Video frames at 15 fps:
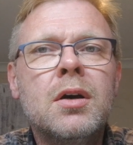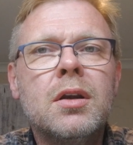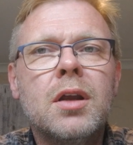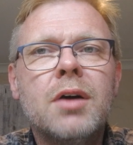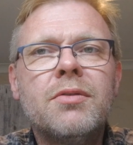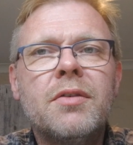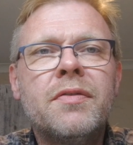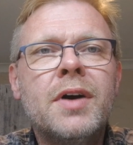
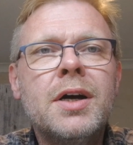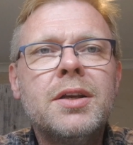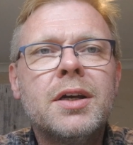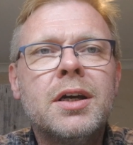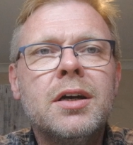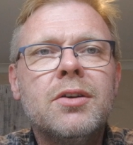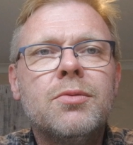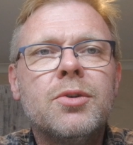Now, if I find a
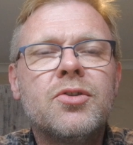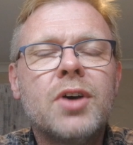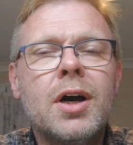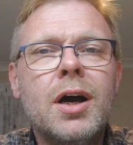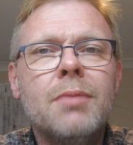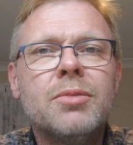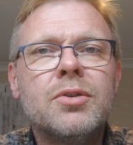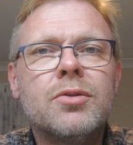kit which I
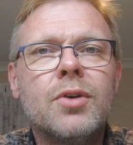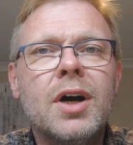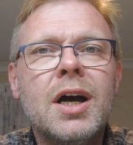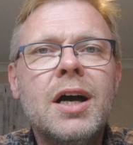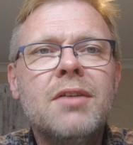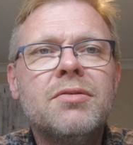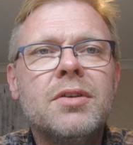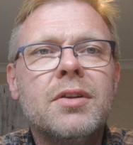happen to
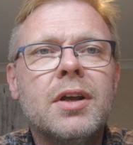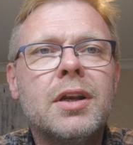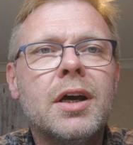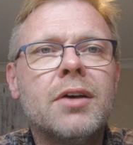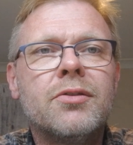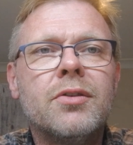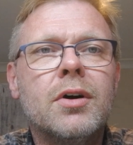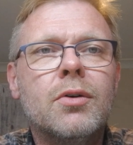have and that
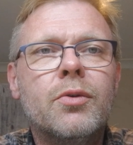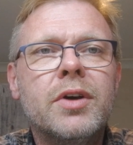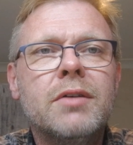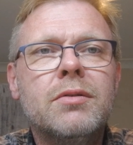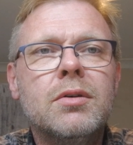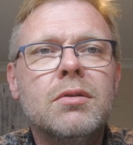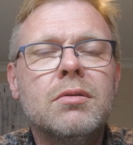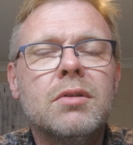has no
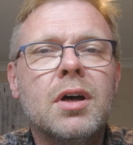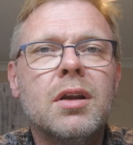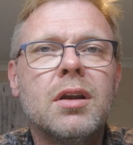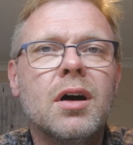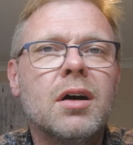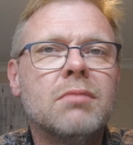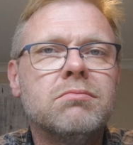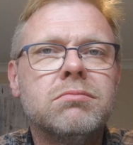review, then
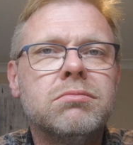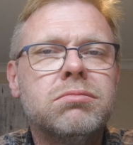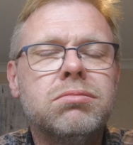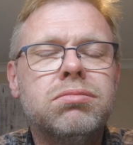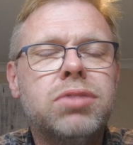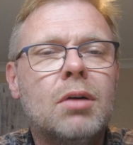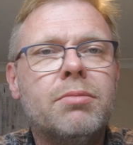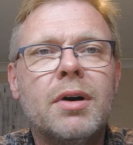I
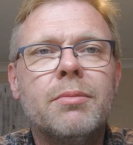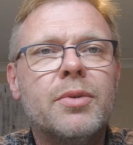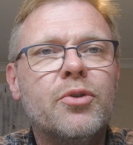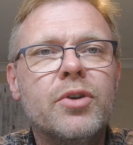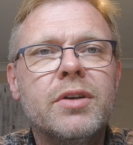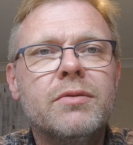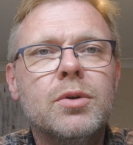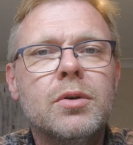pop up a
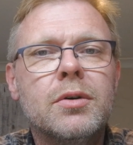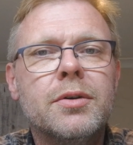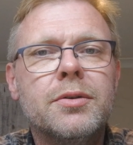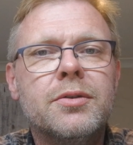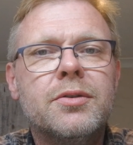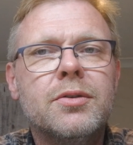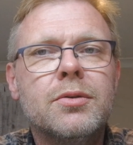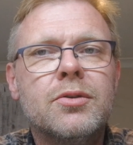review on
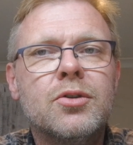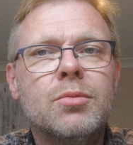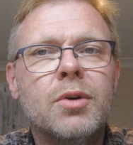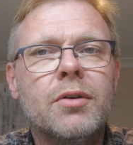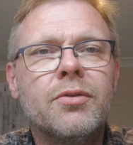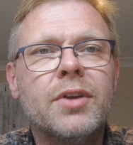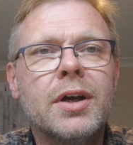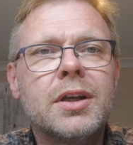YouTube
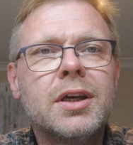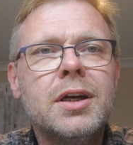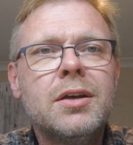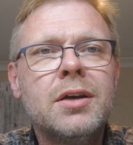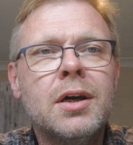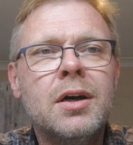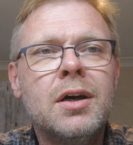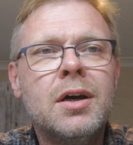of that kit,
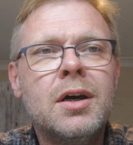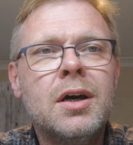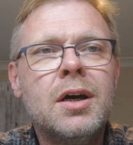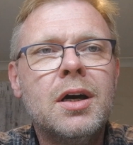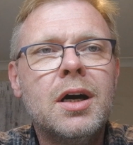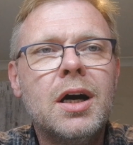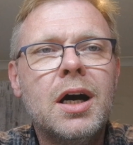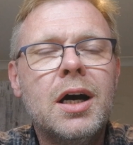
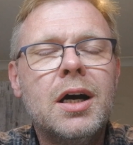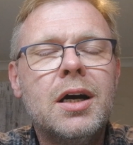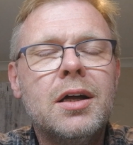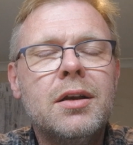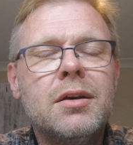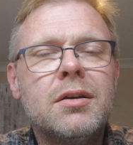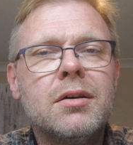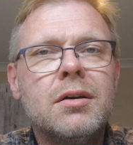
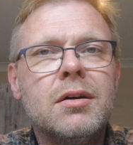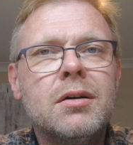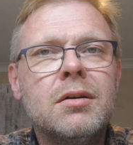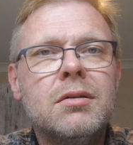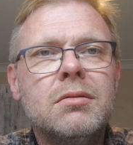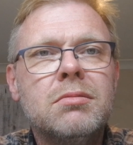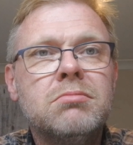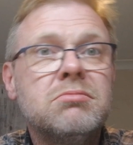and
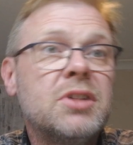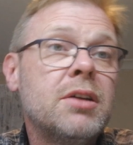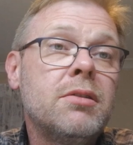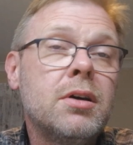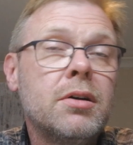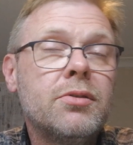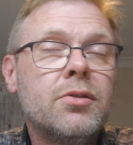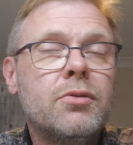then
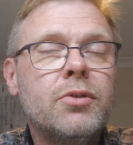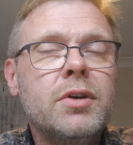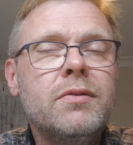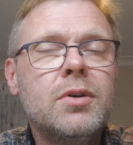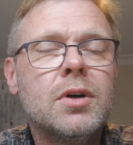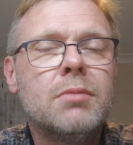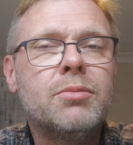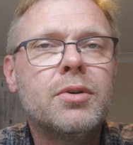there's a
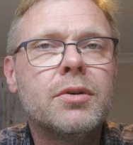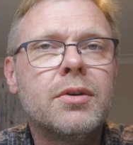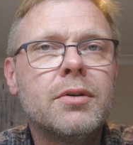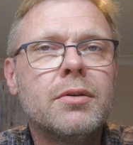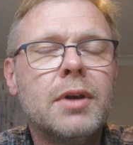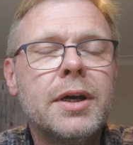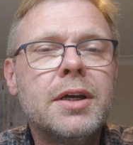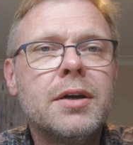review. I put
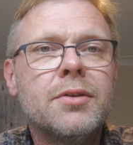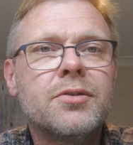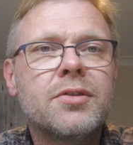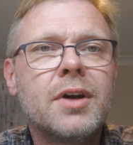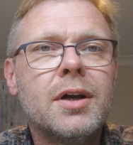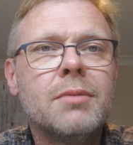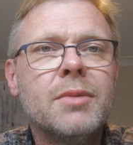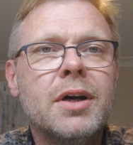the link in
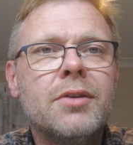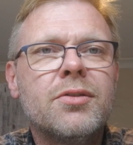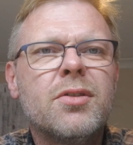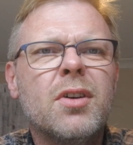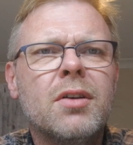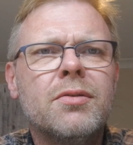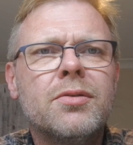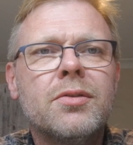Scalemates,
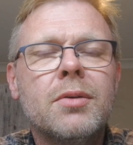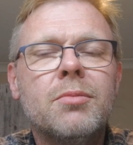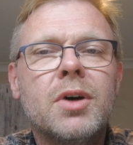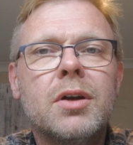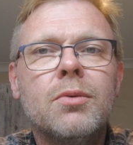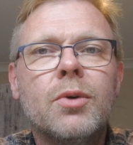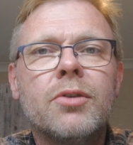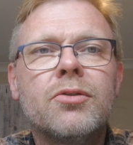so if
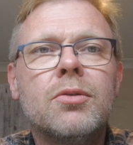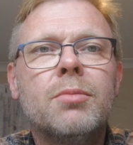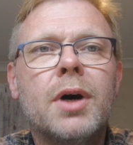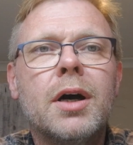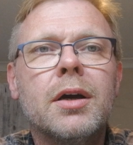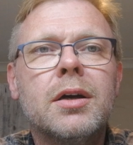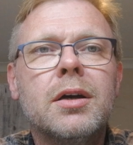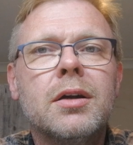somebody wants to
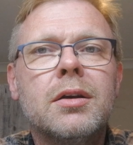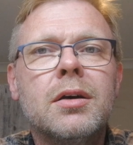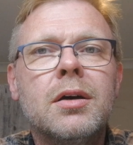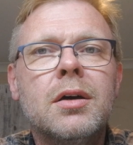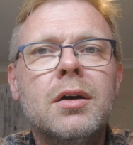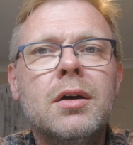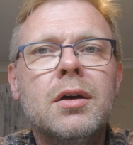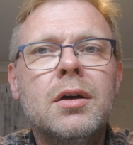buy a kit,
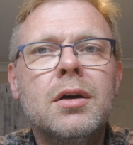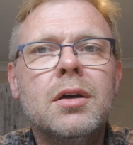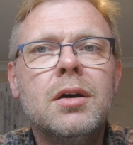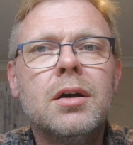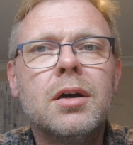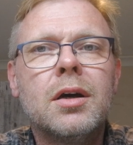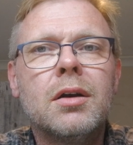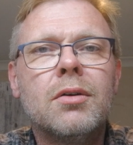
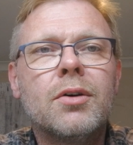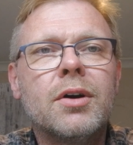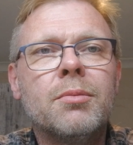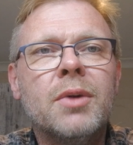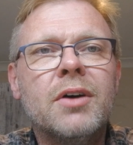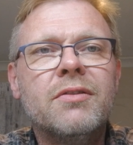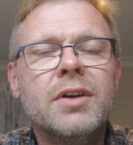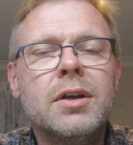you can look at
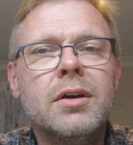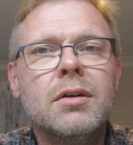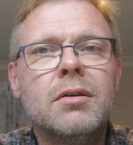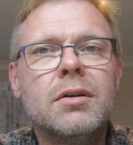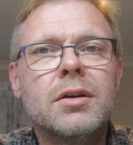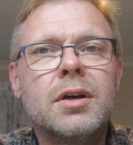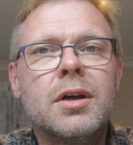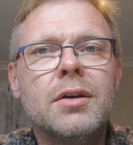my
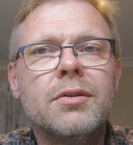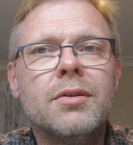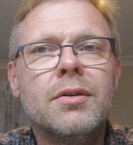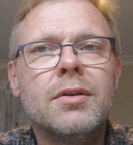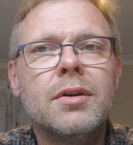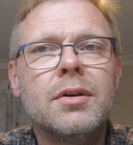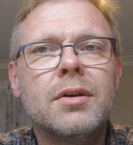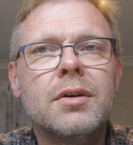video and can
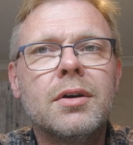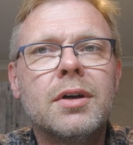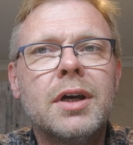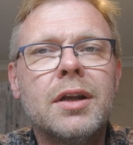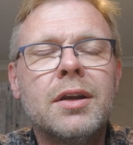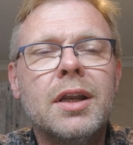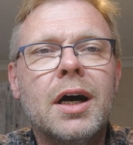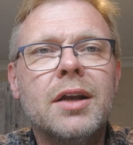
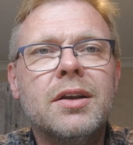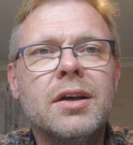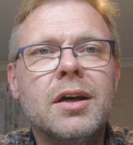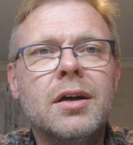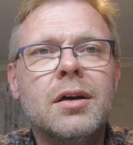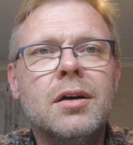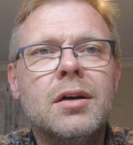get an idea